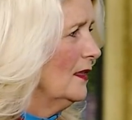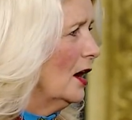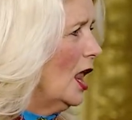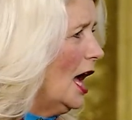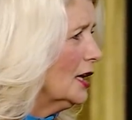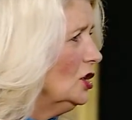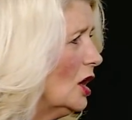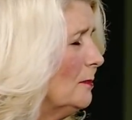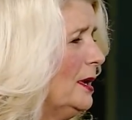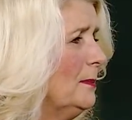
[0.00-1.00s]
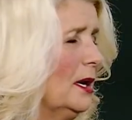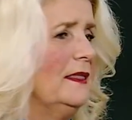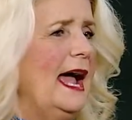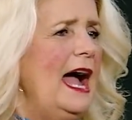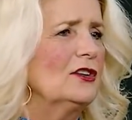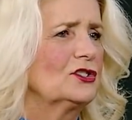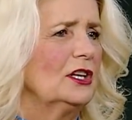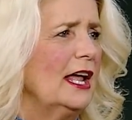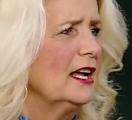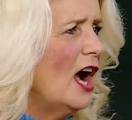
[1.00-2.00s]
There are a lot of young people in the house
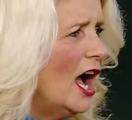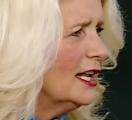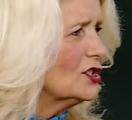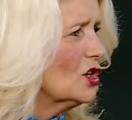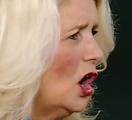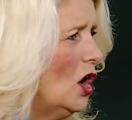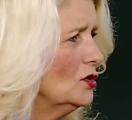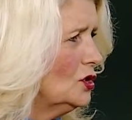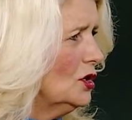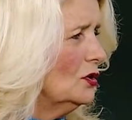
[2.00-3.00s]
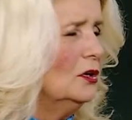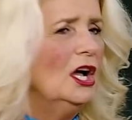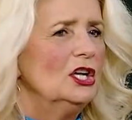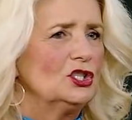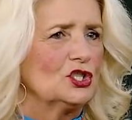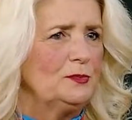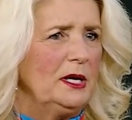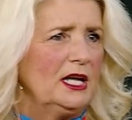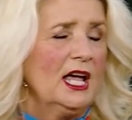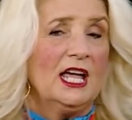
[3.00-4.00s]
today. God has called you to
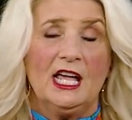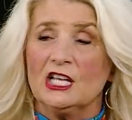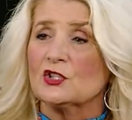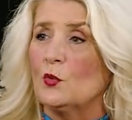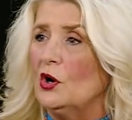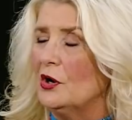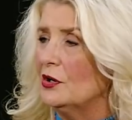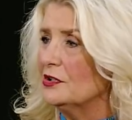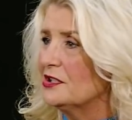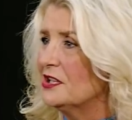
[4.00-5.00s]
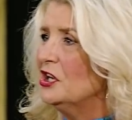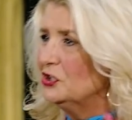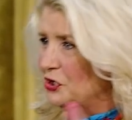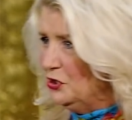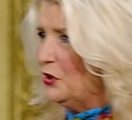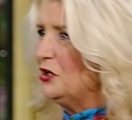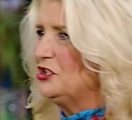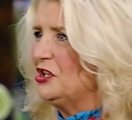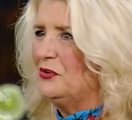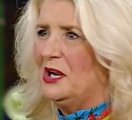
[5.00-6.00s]
speak his words to your
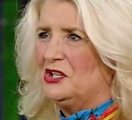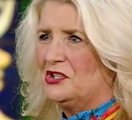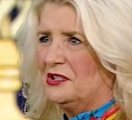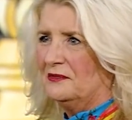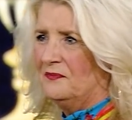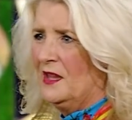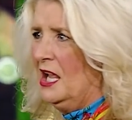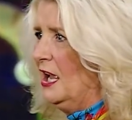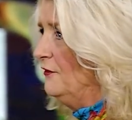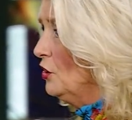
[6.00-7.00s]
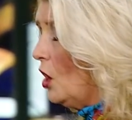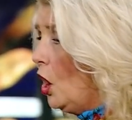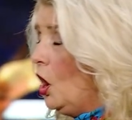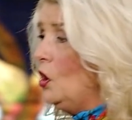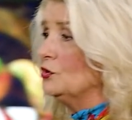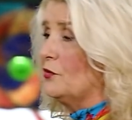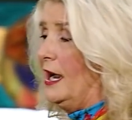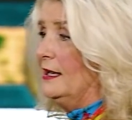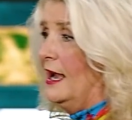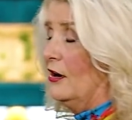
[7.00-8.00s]
generation. If you're old
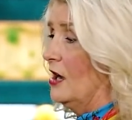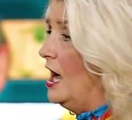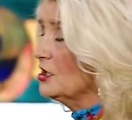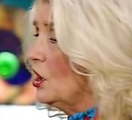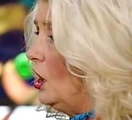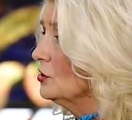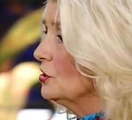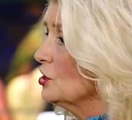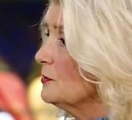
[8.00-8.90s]
right now, God's called you to